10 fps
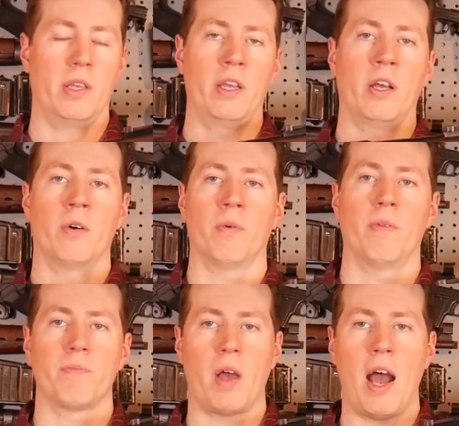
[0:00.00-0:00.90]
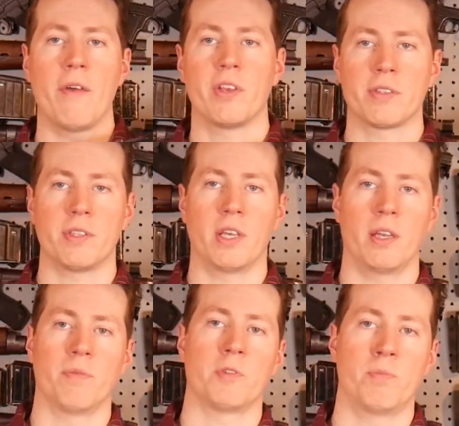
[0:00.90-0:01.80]
you know,
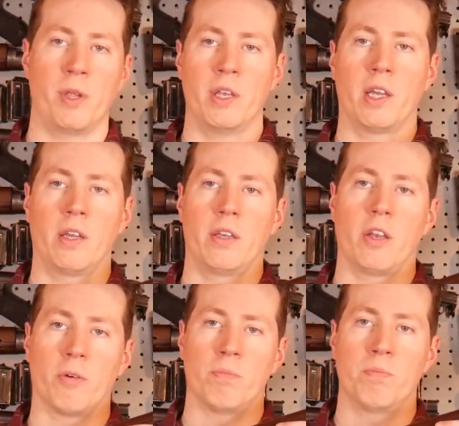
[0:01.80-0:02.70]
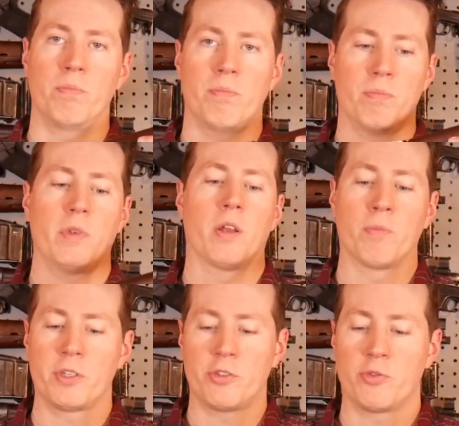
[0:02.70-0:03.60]
obviously spending, you know,
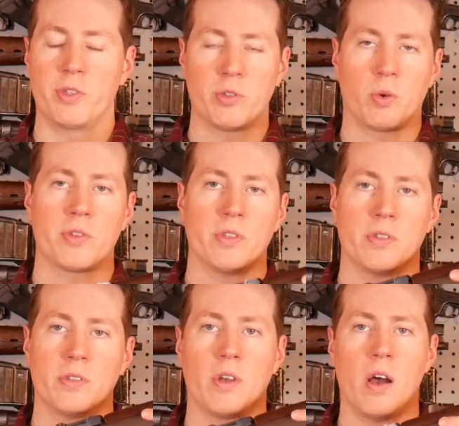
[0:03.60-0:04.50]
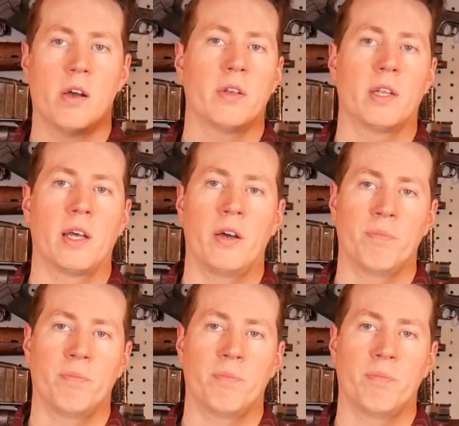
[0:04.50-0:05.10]
precious resources on,